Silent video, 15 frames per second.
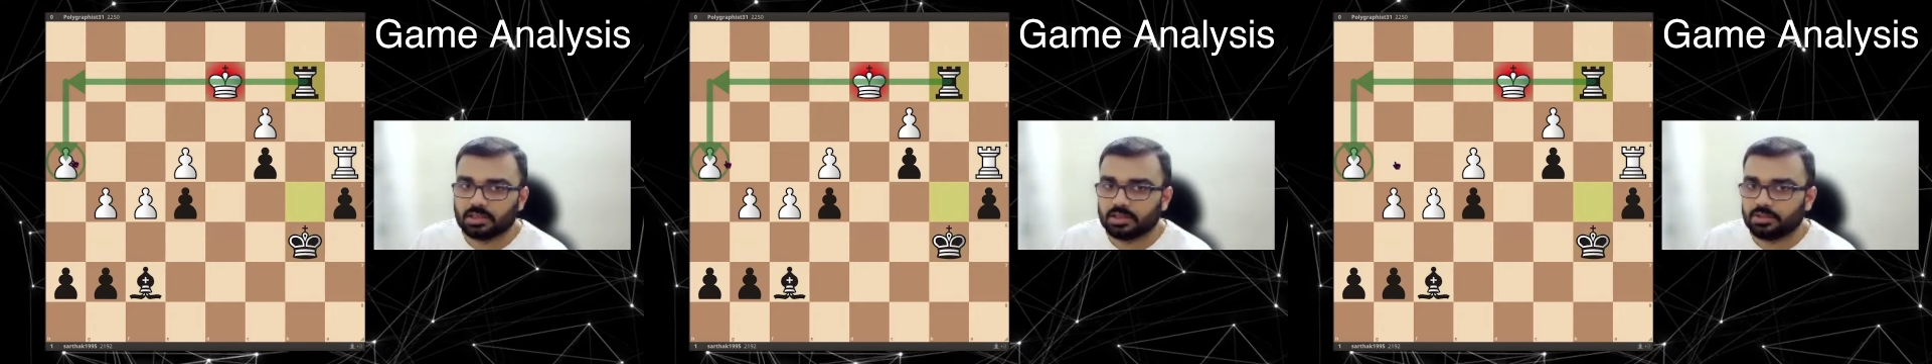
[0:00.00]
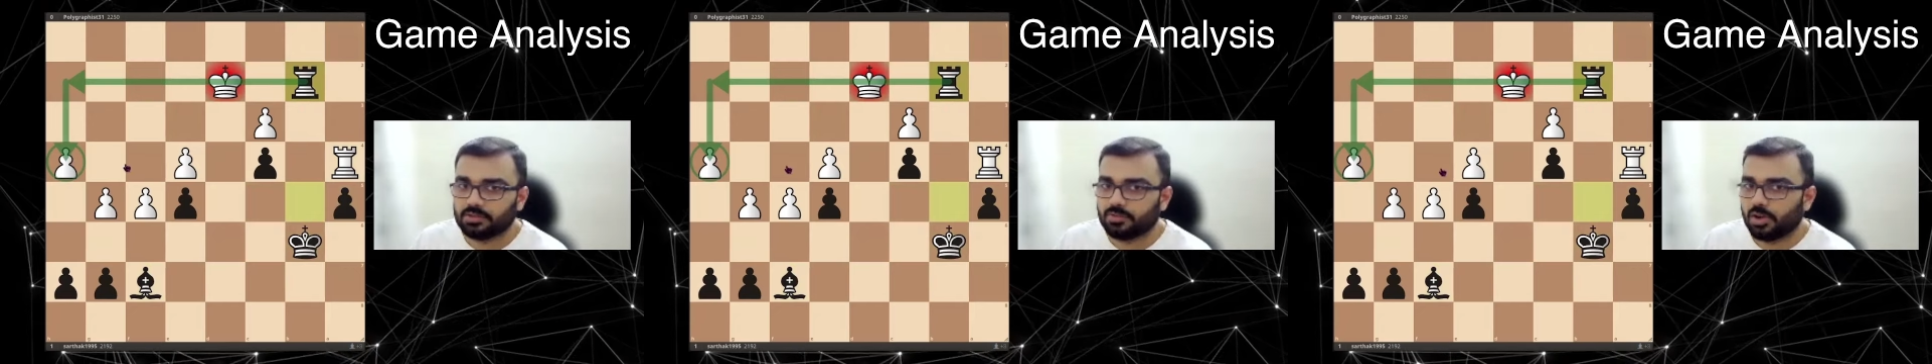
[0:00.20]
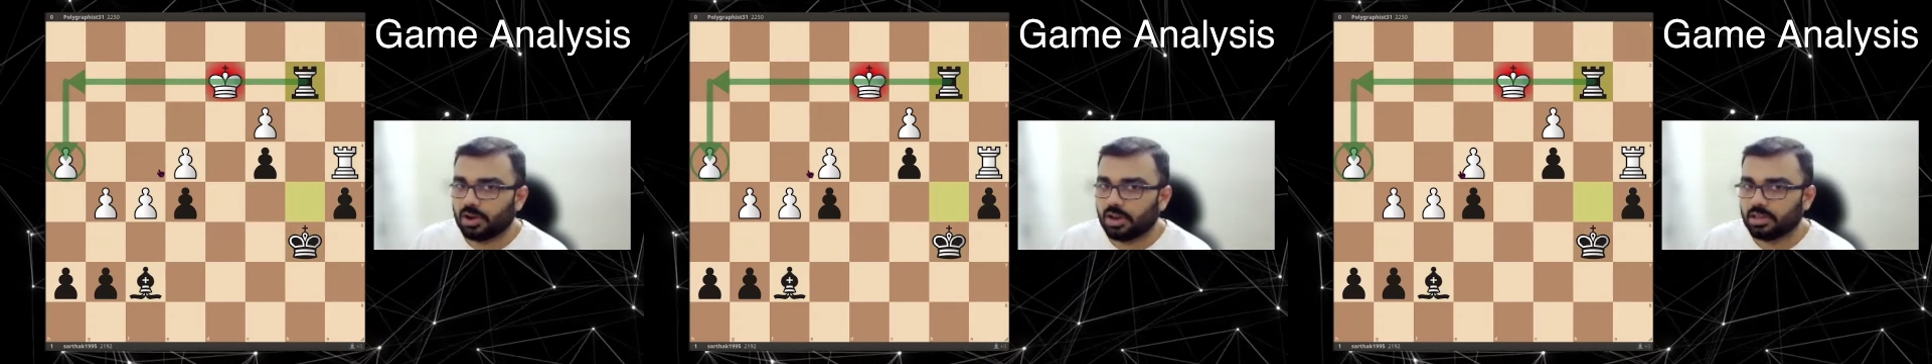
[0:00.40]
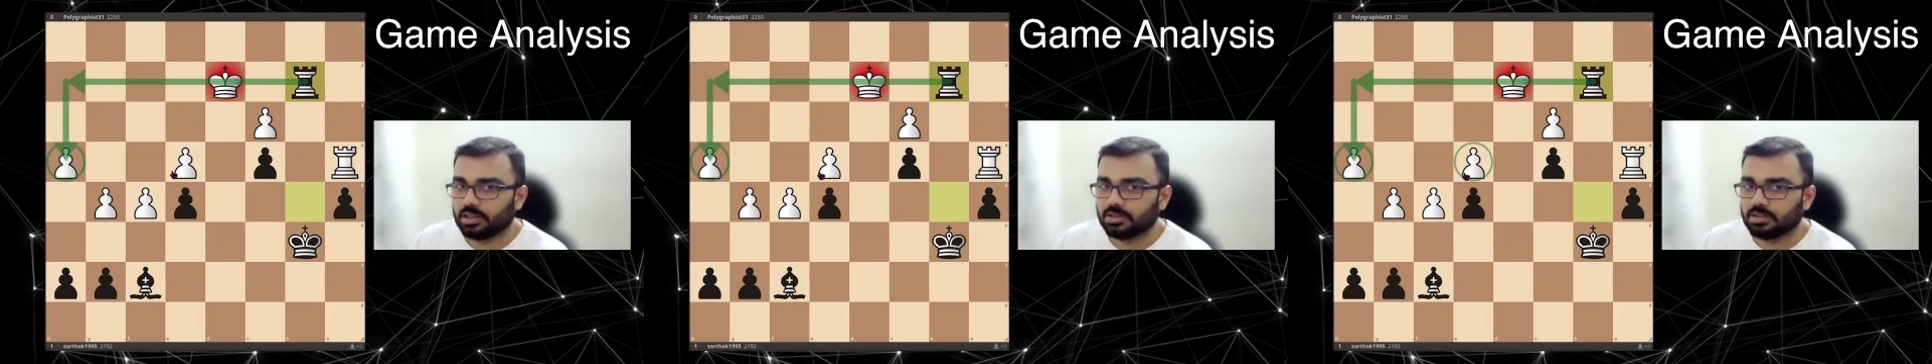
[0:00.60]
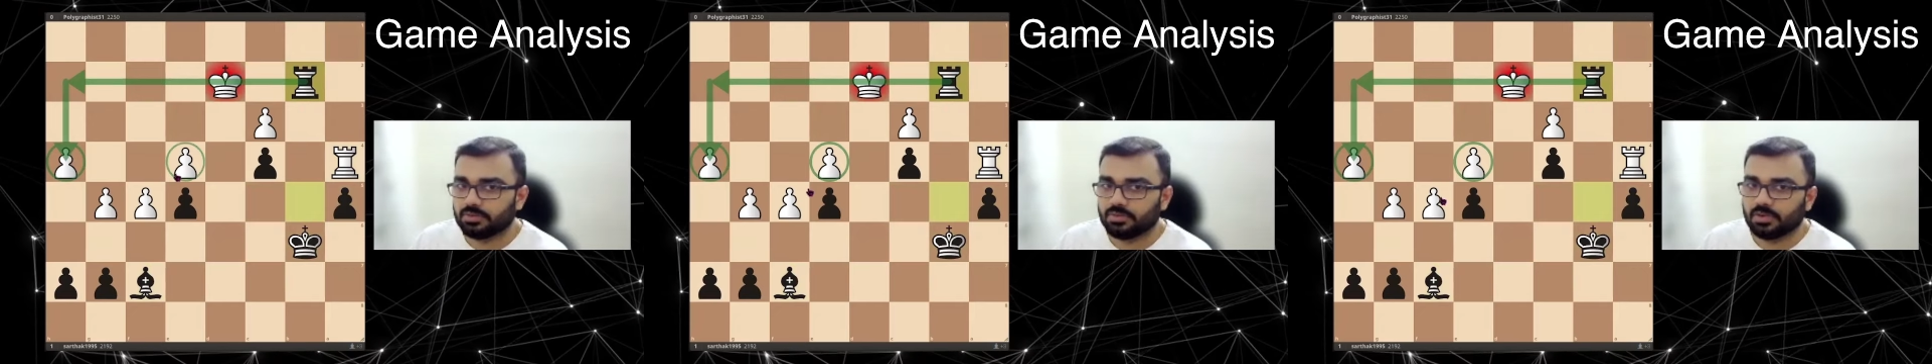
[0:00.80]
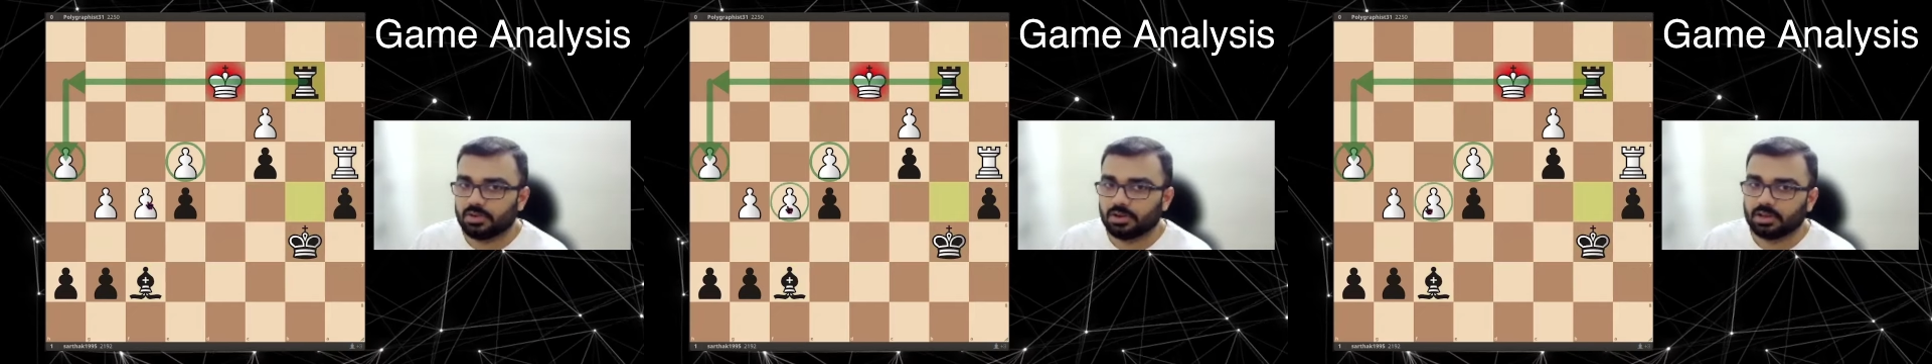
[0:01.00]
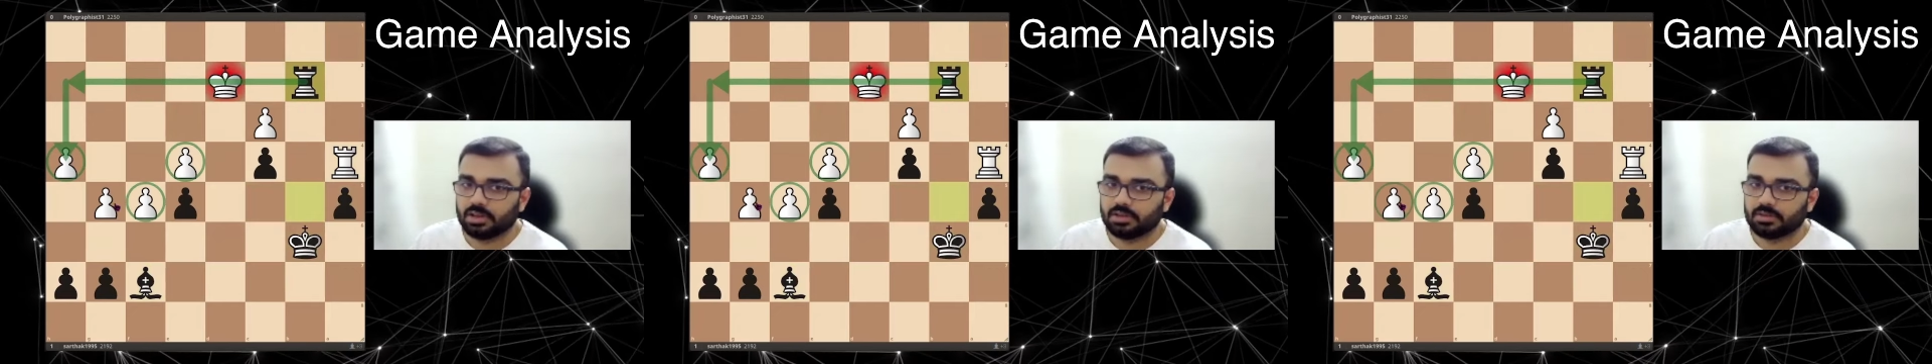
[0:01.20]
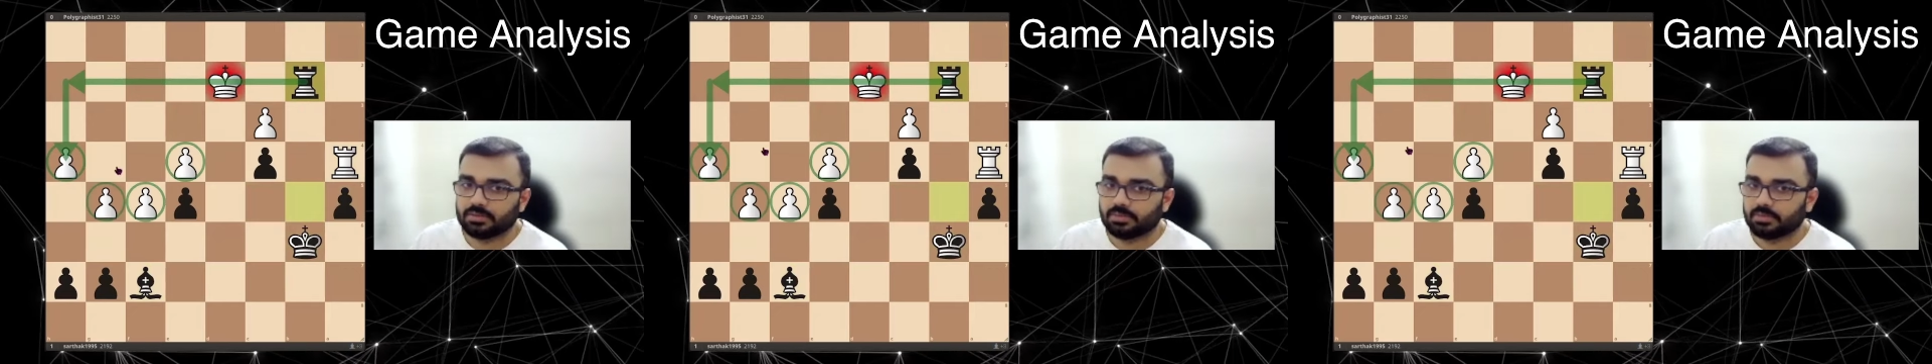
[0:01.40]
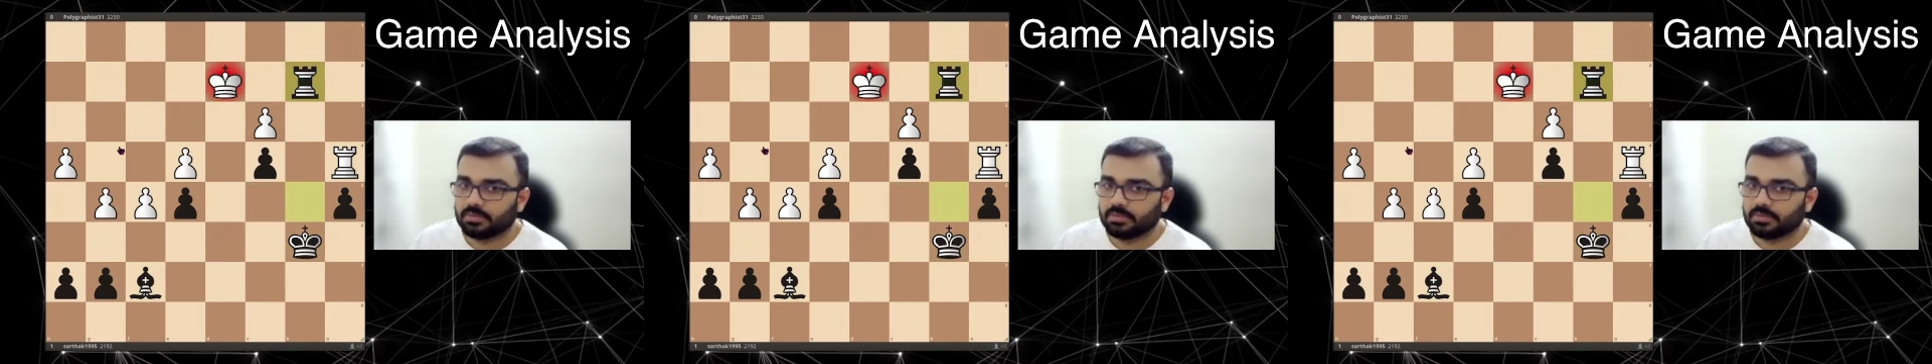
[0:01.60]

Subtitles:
This is falling, this is falling.